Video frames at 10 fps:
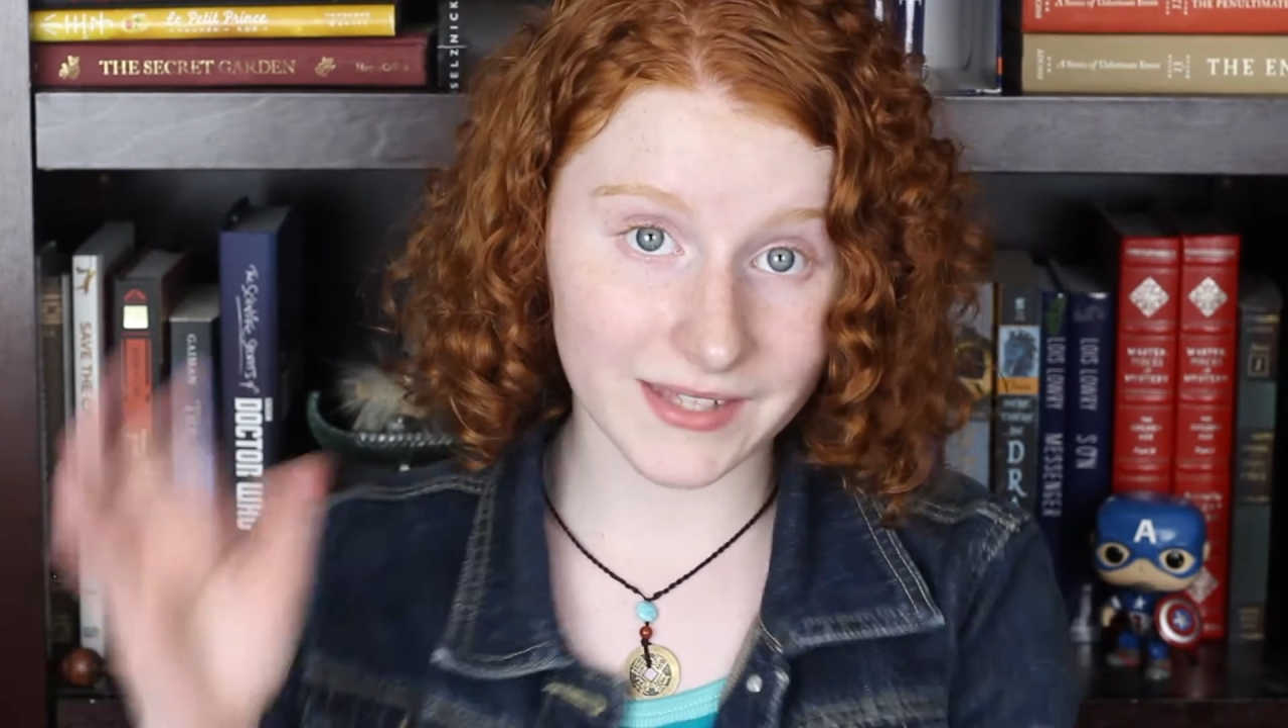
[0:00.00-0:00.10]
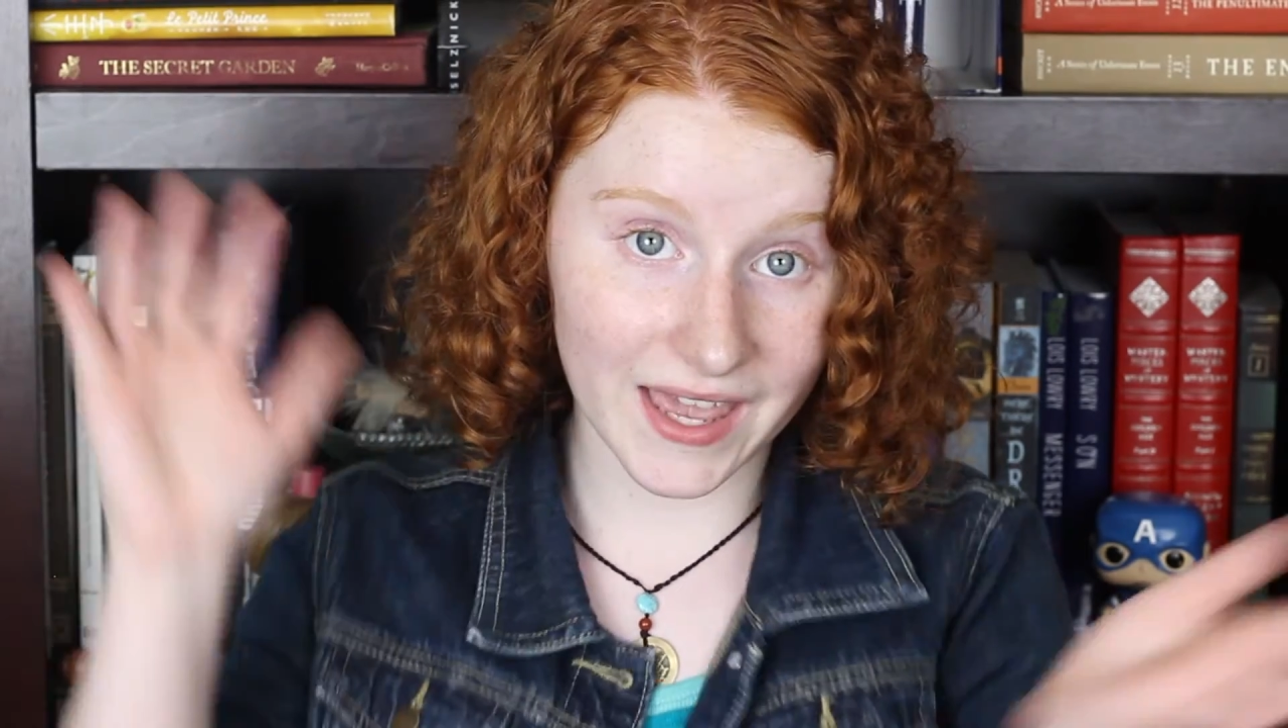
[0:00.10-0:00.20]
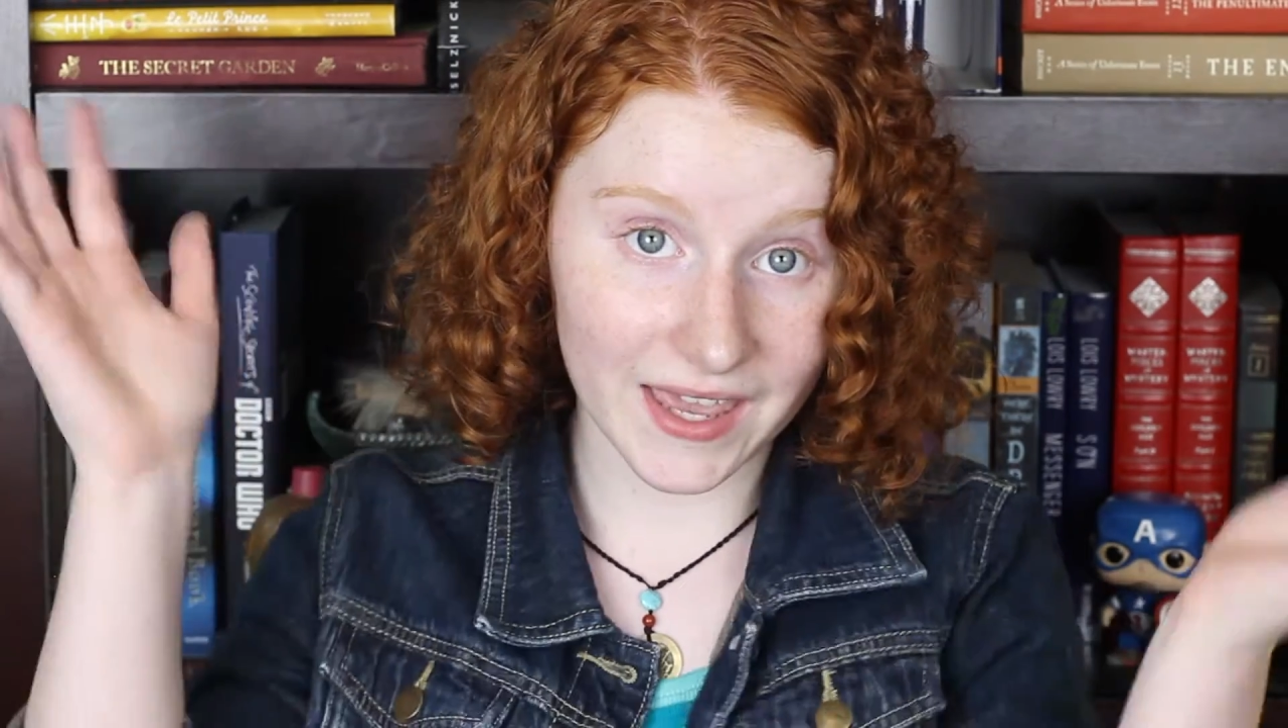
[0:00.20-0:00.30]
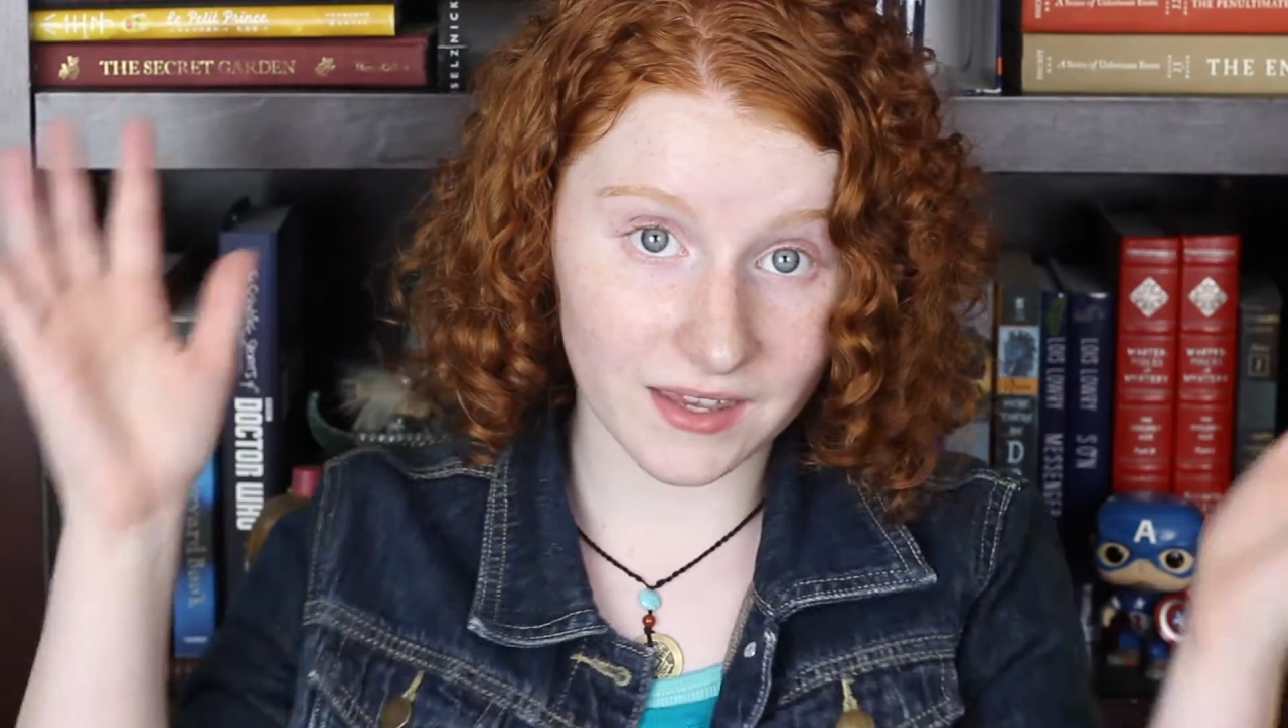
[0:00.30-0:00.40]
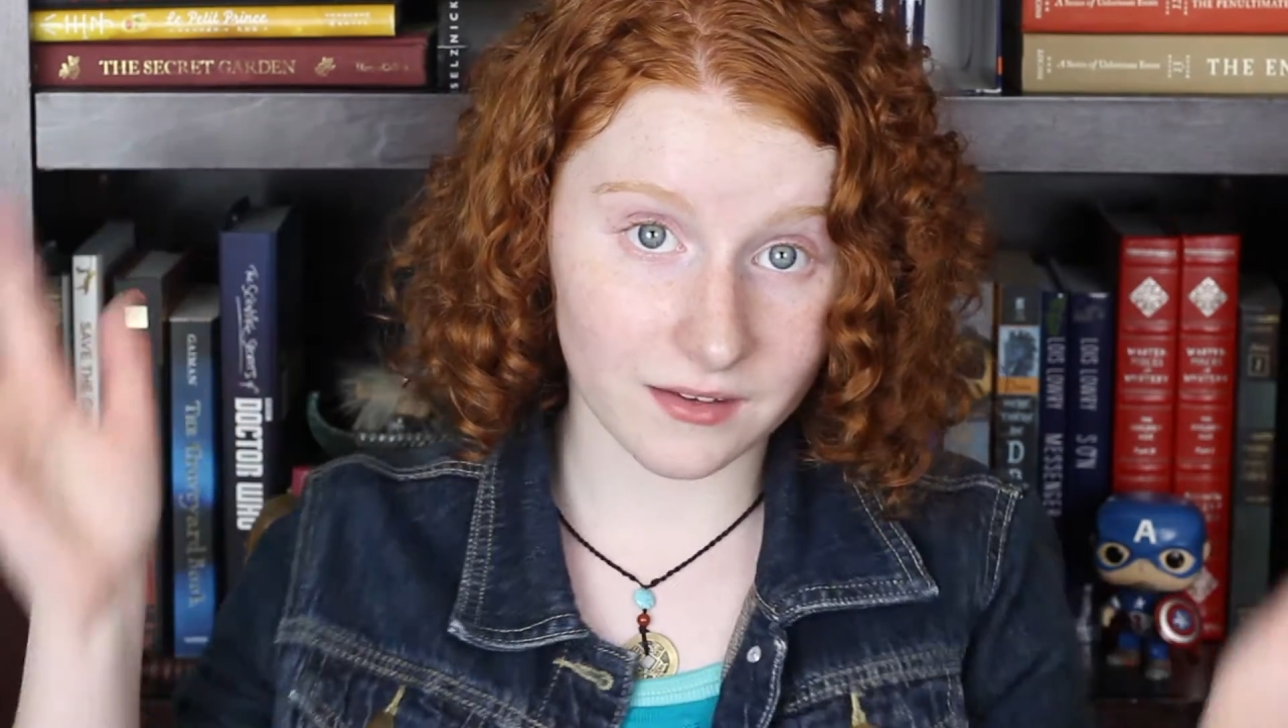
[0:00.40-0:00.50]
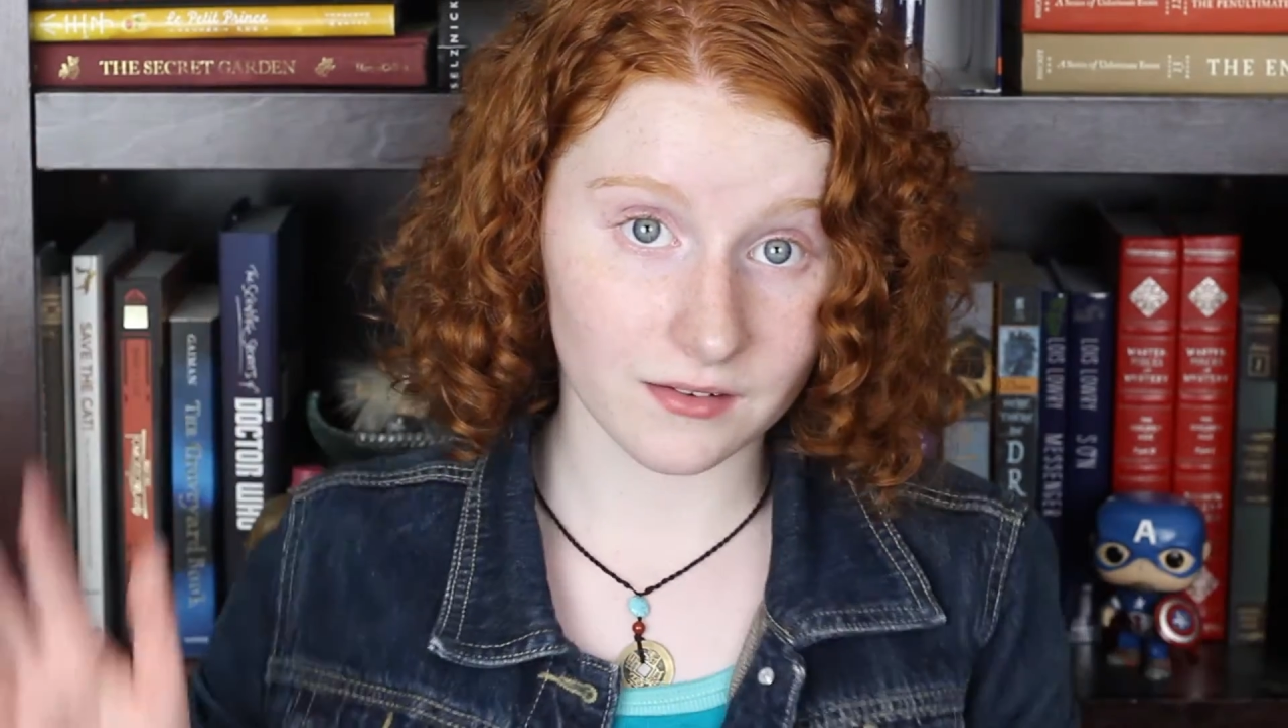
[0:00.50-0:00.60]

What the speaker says: Yay!